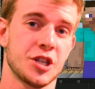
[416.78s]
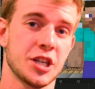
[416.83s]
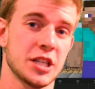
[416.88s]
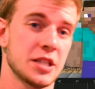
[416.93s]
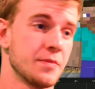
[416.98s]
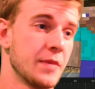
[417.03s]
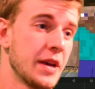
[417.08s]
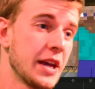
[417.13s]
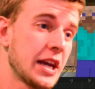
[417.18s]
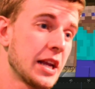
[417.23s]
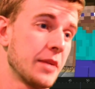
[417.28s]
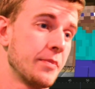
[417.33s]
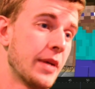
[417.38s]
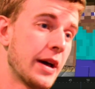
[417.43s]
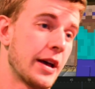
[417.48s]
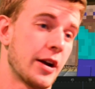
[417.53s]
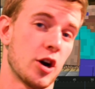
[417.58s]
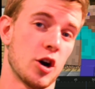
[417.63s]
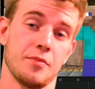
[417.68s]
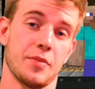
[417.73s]
just make it
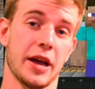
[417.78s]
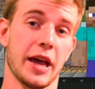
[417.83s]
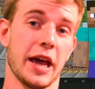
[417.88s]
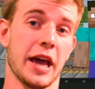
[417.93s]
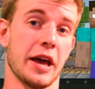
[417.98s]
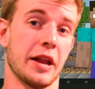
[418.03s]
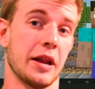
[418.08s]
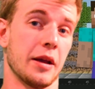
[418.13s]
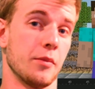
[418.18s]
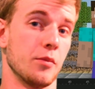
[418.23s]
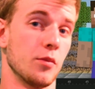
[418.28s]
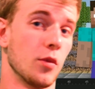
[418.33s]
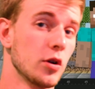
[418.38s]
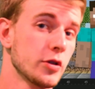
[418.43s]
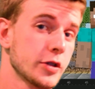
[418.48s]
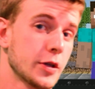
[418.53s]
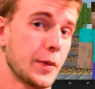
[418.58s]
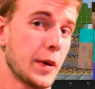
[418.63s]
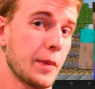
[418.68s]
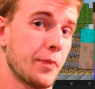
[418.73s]
better by adding
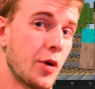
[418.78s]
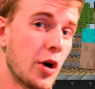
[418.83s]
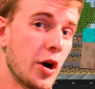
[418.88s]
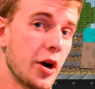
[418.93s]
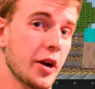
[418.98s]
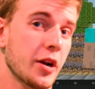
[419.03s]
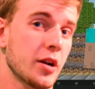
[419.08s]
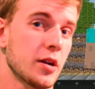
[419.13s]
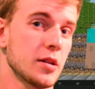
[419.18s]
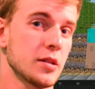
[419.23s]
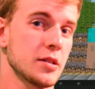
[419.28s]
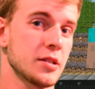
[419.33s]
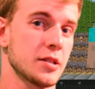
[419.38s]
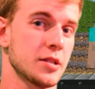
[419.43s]
multiple particles,